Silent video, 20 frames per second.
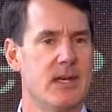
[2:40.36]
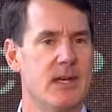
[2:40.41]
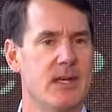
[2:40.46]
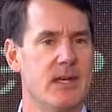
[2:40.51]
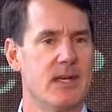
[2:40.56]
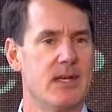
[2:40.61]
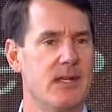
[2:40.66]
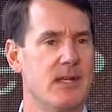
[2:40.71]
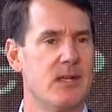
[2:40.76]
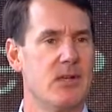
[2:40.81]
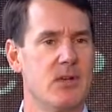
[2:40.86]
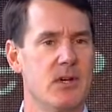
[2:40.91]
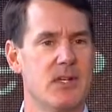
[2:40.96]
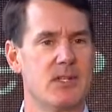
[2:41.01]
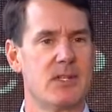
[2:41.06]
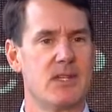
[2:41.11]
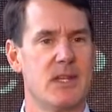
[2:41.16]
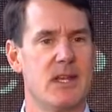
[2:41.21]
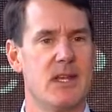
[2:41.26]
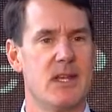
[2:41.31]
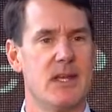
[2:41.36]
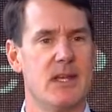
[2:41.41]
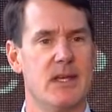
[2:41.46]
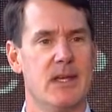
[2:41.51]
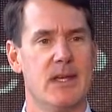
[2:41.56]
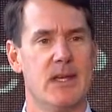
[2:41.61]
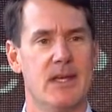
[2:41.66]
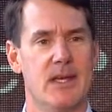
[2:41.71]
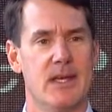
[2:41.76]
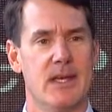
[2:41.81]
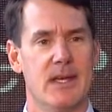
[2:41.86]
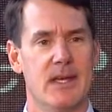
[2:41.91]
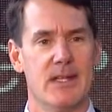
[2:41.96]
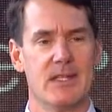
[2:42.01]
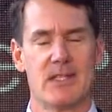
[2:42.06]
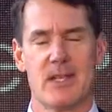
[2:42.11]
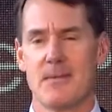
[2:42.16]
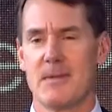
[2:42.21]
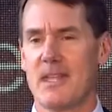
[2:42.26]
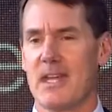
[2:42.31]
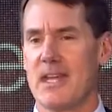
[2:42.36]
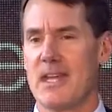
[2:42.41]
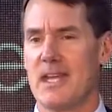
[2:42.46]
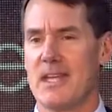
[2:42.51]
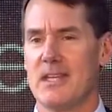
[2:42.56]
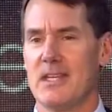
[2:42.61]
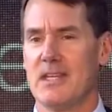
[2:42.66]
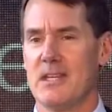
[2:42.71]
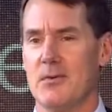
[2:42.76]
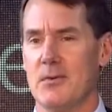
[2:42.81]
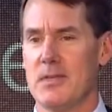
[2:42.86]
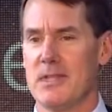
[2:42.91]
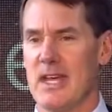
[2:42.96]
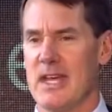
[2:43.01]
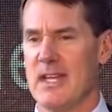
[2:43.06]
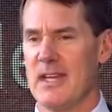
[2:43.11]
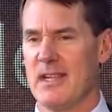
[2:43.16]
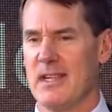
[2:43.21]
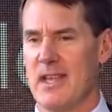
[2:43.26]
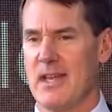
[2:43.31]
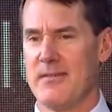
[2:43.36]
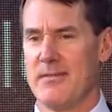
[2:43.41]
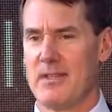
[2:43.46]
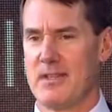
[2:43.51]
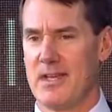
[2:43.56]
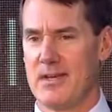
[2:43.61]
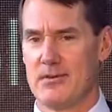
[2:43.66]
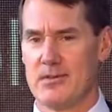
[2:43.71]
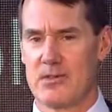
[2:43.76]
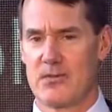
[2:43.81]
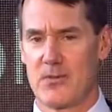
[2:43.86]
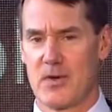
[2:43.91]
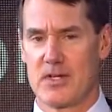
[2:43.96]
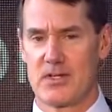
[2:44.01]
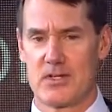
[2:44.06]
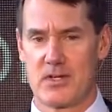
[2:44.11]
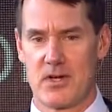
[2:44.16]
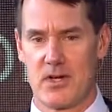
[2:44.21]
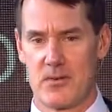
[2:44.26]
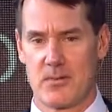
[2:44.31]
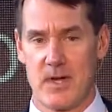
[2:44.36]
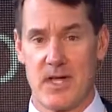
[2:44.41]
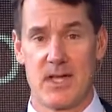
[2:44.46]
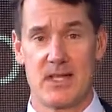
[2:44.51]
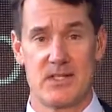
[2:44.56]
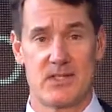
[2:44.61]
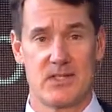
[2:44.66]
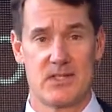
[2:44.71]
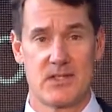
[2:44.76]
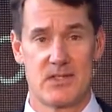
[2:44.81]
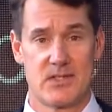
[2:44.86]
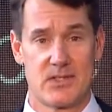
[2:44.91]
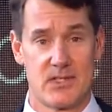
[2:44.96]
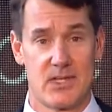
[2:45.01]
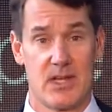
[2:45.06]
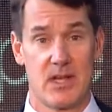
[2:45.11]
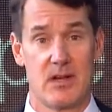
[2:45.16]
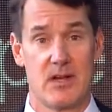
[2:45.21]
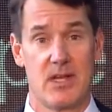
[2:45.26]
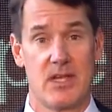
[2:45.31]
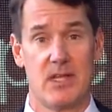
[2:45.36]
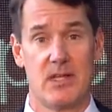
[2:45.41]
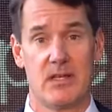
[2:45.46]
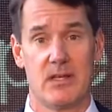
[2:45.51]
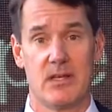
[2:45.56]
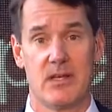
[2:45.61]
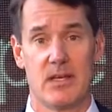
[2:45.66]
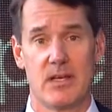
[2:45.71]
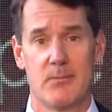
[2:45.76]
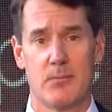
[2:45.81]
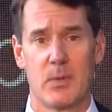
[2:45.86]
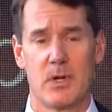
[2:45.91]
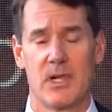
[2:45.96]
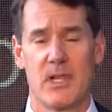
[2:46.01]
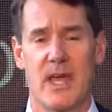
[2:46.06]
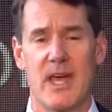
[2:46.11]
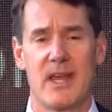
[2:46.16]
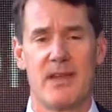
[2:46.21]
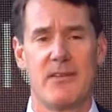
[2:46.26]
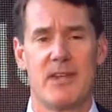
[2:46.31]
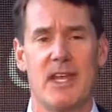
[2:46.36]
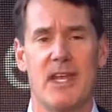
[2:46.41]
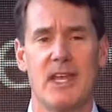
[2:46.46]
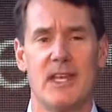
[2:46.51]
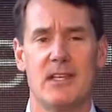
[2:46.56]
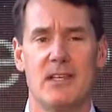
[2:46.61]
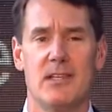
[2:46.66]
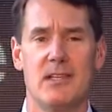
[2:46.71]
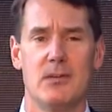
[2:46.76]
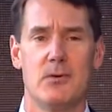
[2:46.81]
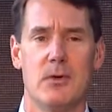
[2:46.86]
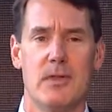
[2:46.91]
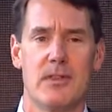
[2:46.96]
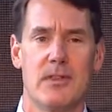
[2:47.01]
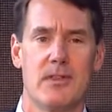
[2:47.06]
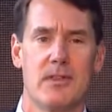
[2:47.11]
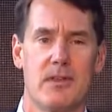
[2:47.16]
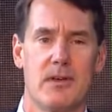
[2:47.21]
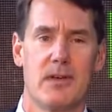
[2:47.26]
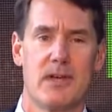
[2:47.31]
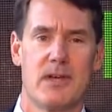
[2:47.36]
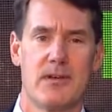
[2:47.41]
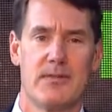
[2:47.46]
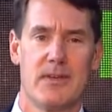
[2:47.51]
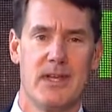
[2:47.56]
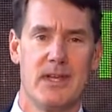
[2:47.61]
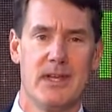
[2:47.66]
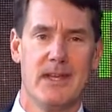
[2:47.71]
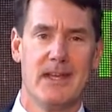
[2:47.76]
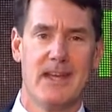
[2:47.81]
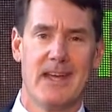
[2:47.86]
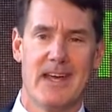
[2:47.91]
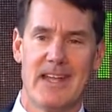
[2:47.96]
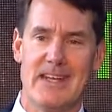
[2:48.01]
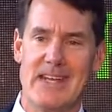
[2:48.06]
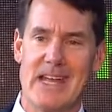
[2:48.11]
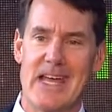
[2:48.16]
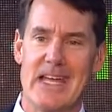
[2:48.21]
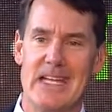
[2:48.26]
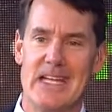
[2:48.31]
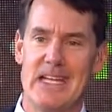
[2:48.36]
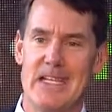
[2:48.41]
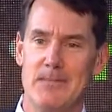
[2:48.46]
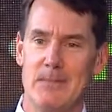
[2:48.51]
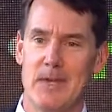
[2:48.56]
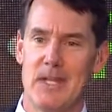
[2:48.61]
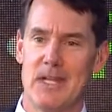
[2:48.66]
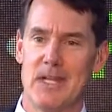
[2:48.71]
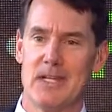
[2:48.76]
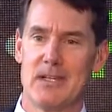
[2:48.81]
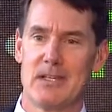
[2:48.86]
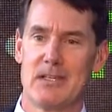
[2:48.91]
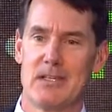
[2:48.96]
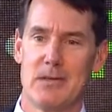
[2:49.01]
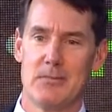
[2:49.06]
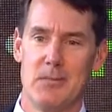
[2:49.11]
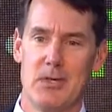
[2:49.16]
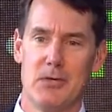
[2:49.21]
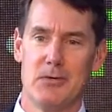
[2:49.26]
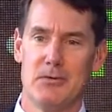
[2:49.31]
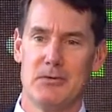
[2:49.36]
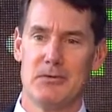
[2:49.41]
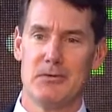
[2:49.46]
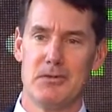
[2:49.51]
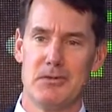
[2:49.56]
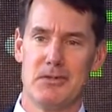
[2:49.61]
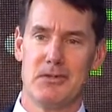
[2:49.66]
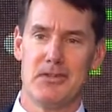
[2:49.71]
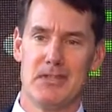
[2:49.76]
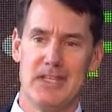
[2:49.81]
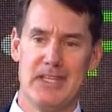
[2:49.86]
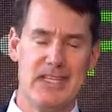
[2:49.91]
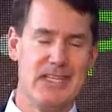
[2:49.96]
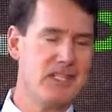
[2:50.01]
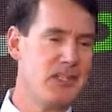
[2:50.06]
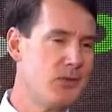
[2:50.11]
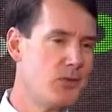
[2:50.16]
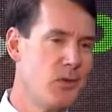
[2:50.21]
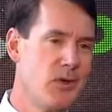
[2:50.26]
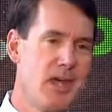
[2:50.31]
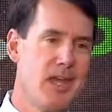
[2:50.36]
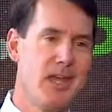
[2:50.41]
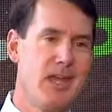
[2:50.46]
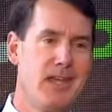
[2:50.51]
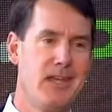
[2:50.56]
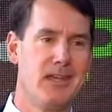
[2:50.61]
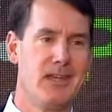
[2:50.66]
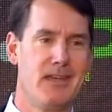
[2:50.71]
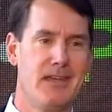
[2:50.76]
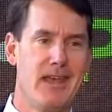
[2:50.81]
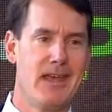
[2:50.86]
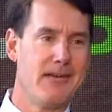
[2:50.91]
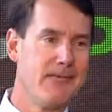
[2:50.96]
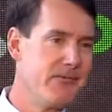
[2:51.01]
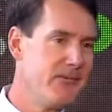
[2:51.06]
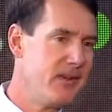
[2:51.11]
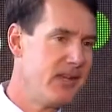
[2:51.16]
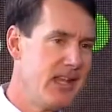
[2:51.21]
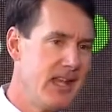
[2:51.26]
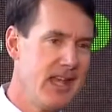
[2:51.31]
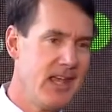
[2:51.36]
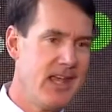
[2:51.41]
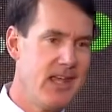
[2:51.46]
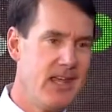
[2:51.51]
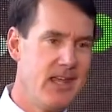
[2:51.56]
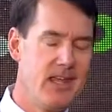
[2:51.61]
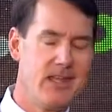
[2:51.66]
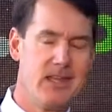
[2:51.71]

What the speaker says: in New York City. And some of that had to do with 9/11. That was fresh in our minds, and it's scary. But a lot of it had to do with the thought of a 90-minute commute each way every day